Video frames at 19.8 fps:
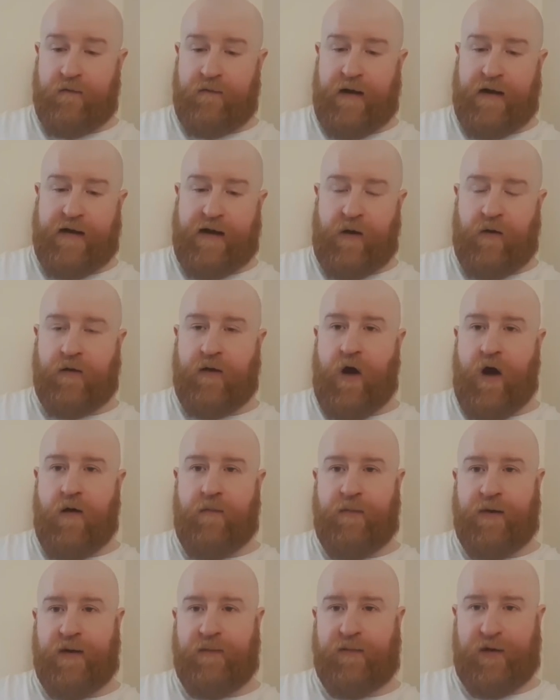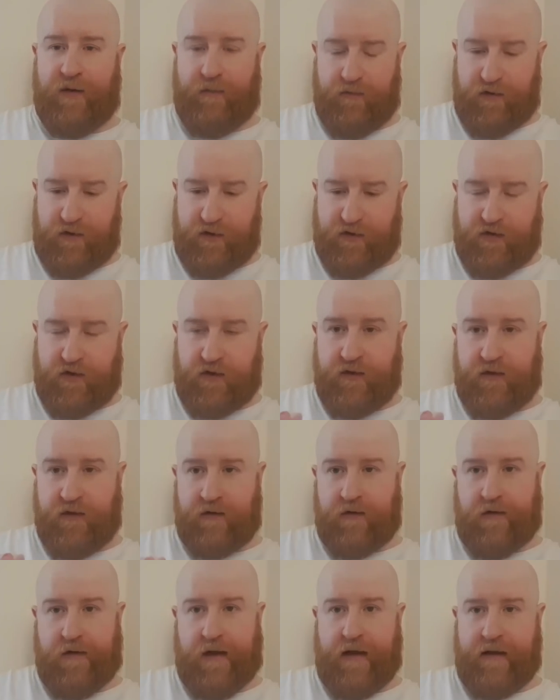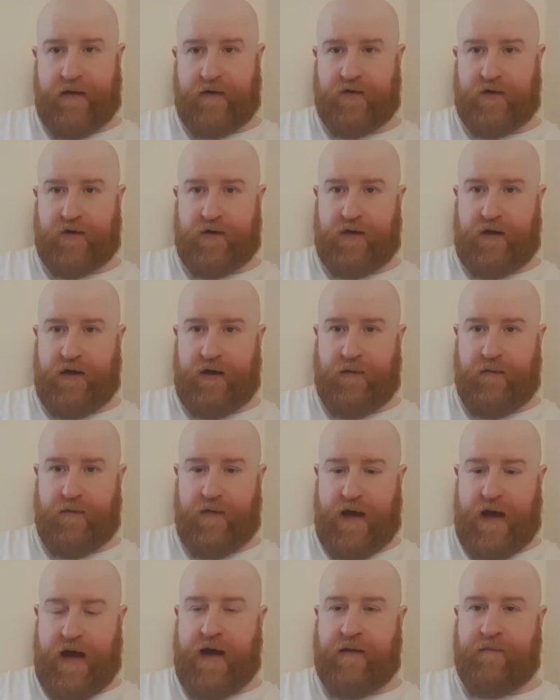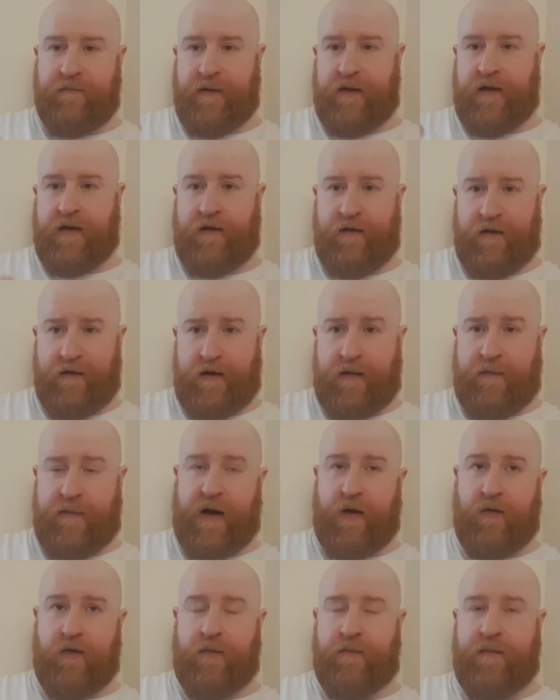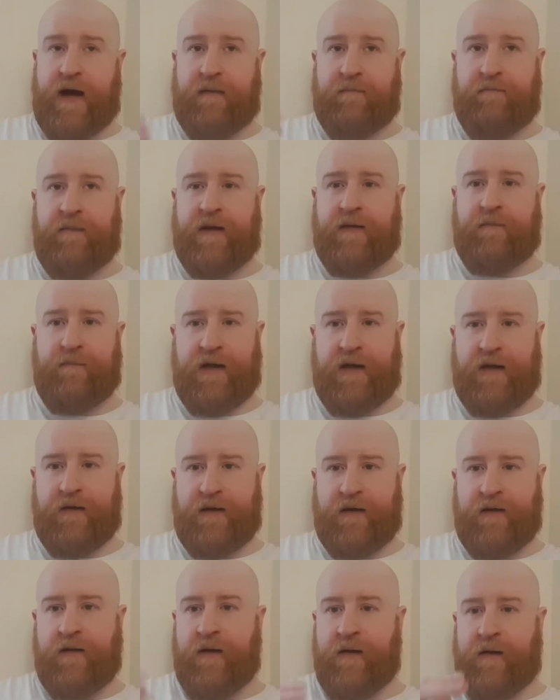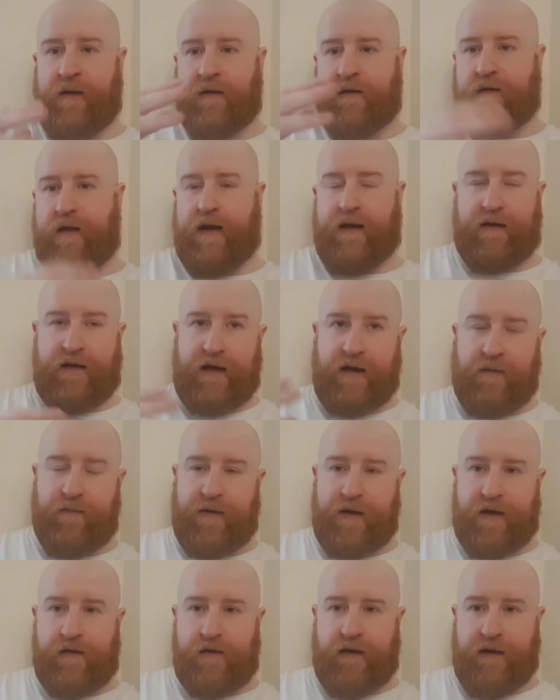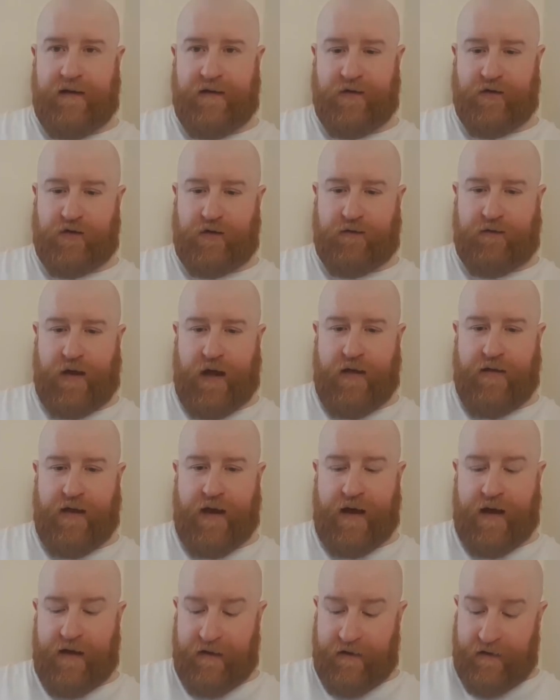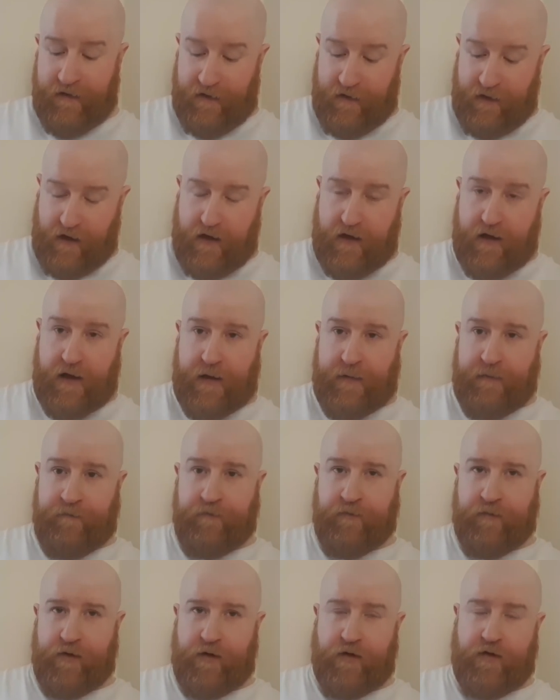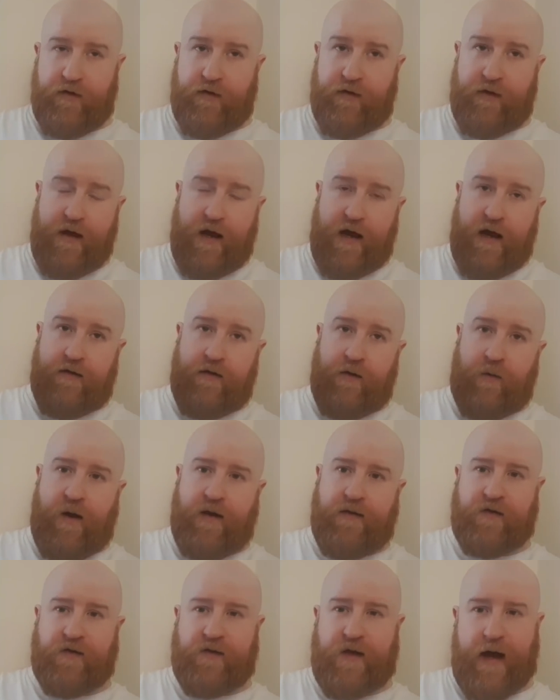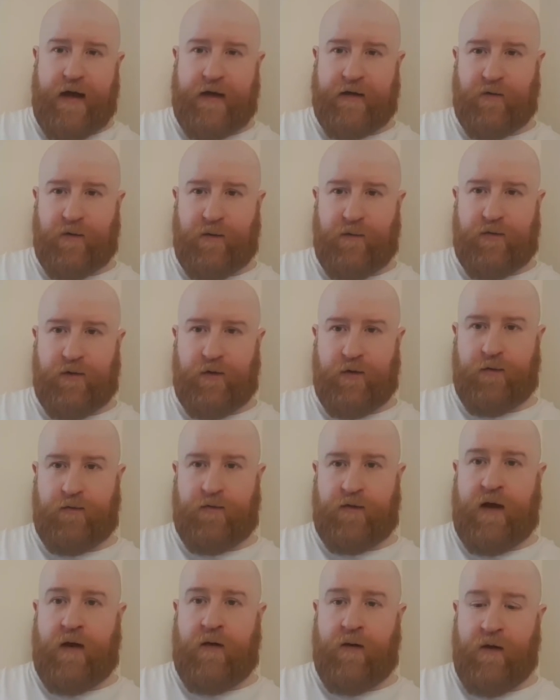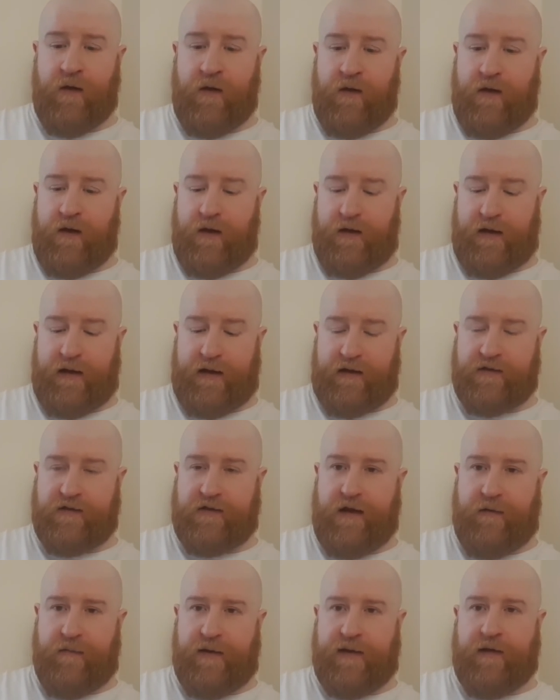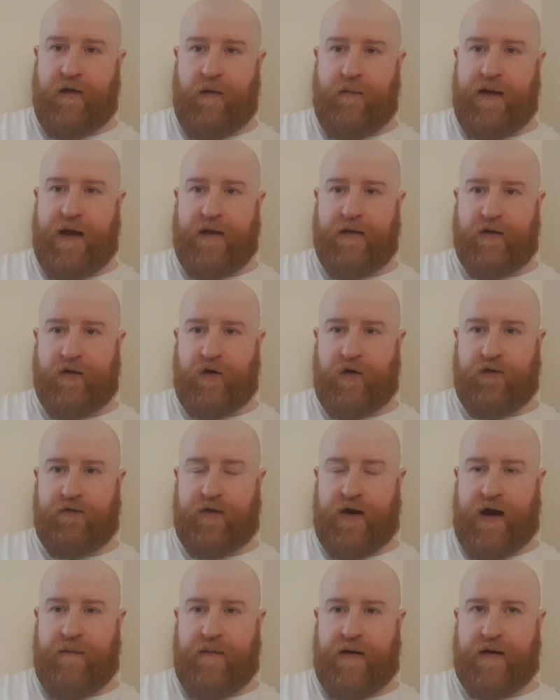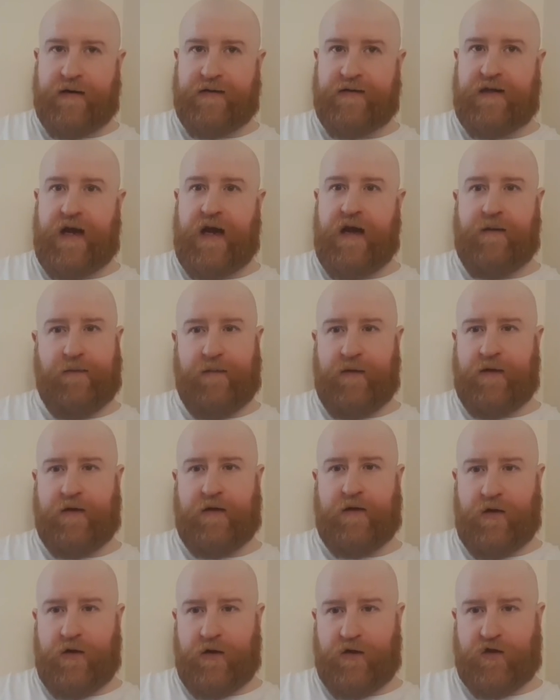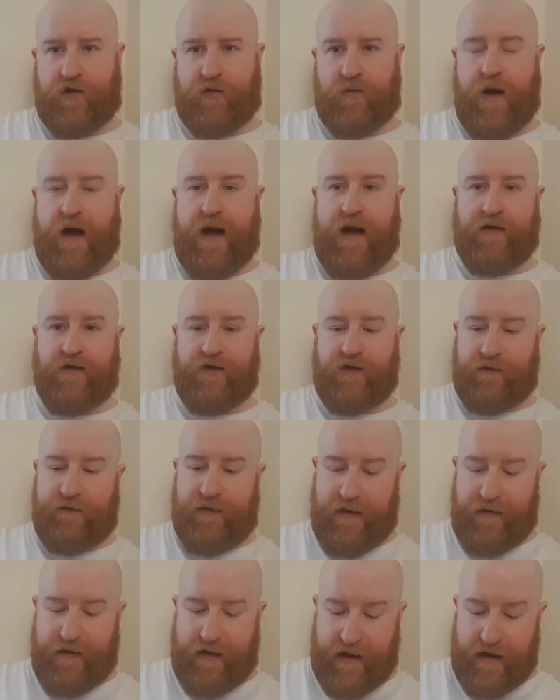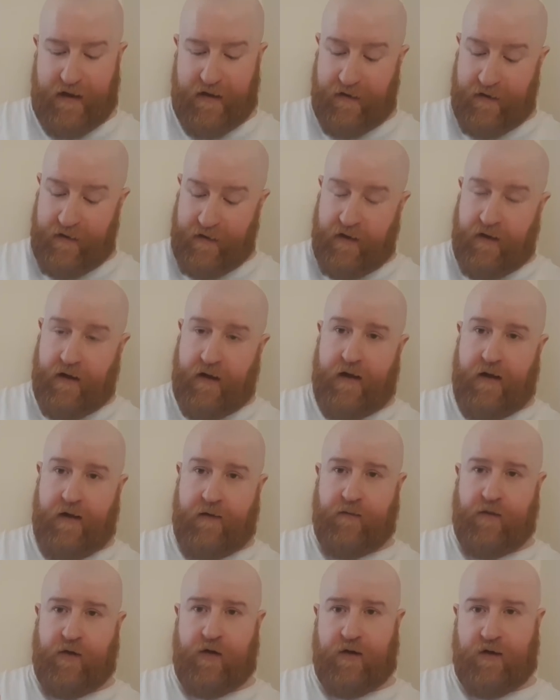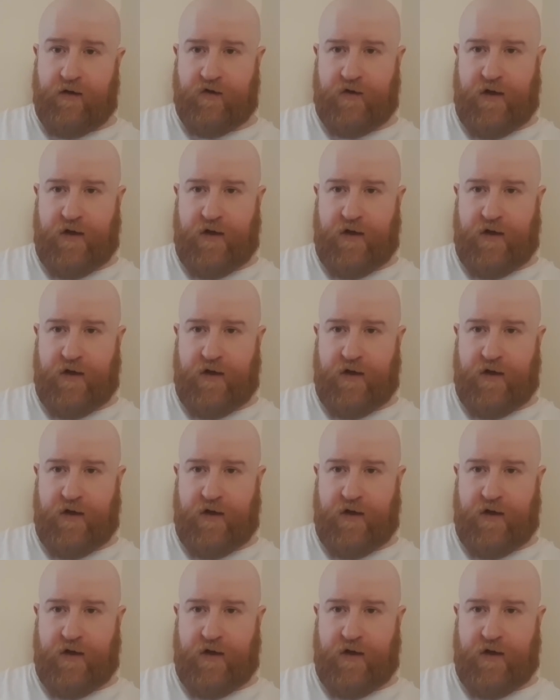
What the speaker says: Right, now a lot of people in prison like to keep their admin about them, admin meaning like keeping clean and stuff like that. The weather's starting to improve now, and like I say, being locked behind the doors for that amount of time, you're going to sweat and stuff like that. You're going to